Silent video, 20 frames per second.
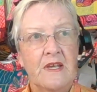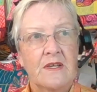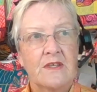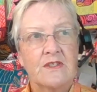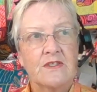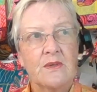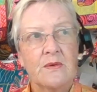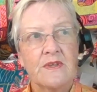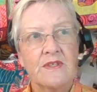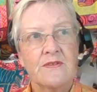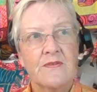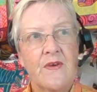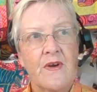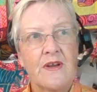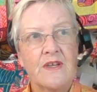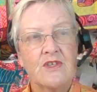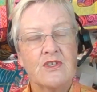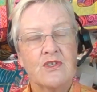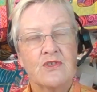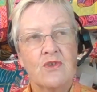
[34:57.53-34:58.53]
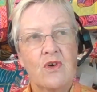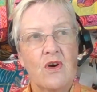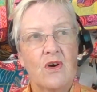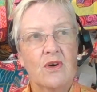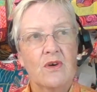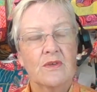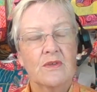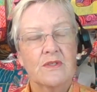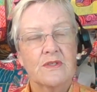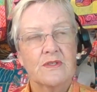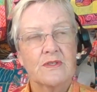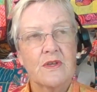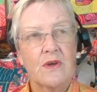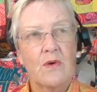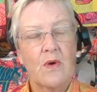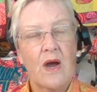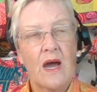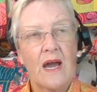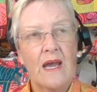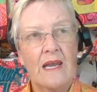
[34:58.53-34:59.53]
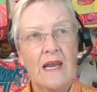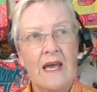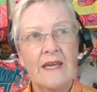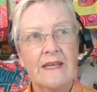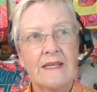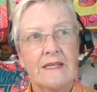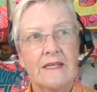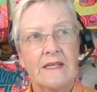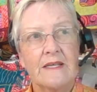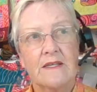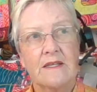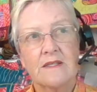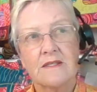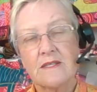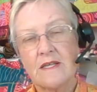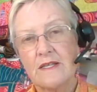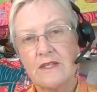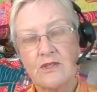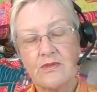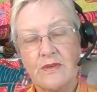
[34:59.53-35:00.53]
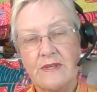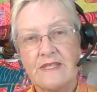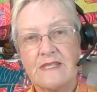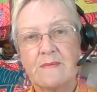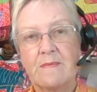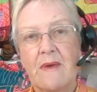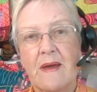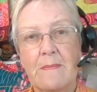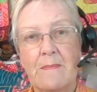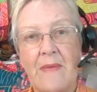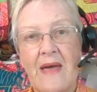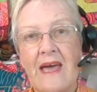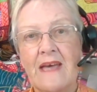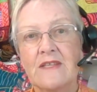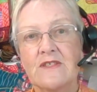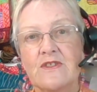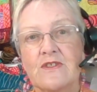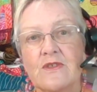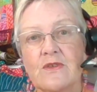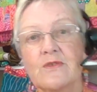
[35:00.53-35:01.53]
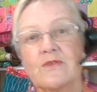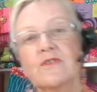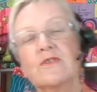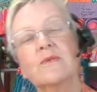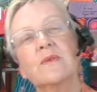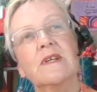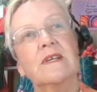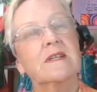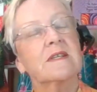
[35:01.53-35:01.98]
So it's very strong. So I like it because I trace my patterns onto it.